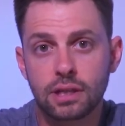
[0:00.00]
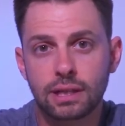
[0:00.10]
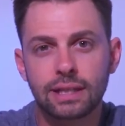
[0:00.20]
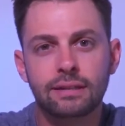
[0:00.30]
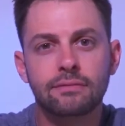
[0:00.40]

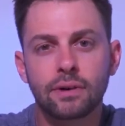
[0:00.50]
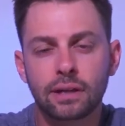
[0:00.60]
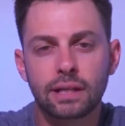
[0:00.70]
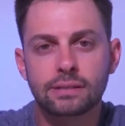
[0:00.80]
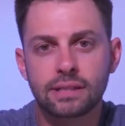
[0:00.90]
and I didn't
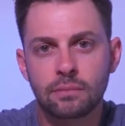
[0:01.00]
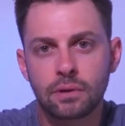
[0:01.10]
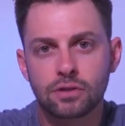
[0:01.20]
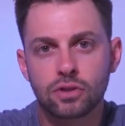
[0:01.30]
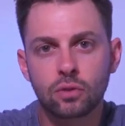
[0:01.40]
find that same
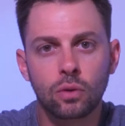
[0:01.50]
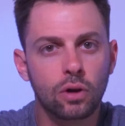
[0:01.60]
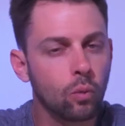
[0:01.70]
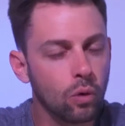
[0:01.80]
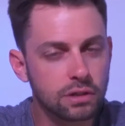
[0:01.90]
issue where
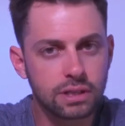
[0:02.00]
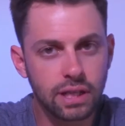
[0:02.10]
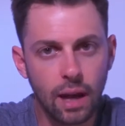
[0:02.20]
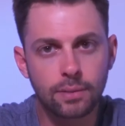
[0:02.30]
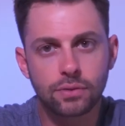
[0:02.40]
it wasn't
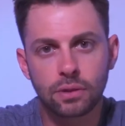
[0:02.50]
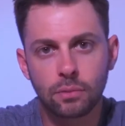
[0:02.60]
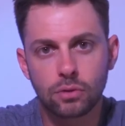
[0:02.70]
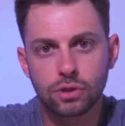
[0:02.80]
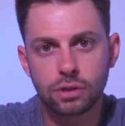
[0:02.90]
capturing
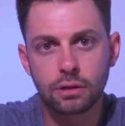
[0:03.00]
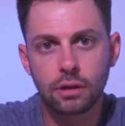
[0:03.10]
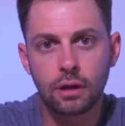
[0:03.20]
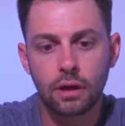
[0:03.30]
motion.